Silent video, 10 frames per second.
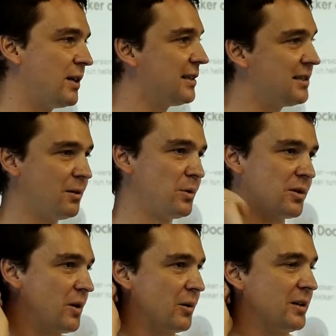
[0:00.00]
At least it was
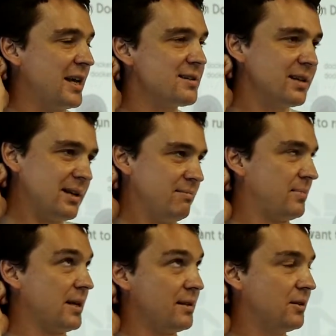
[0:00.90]
going on yesterday,
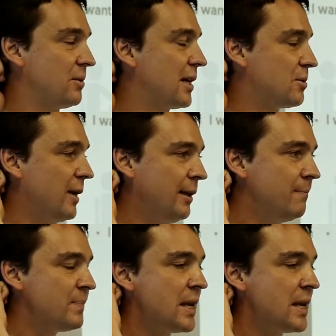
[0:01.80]
I think today as well.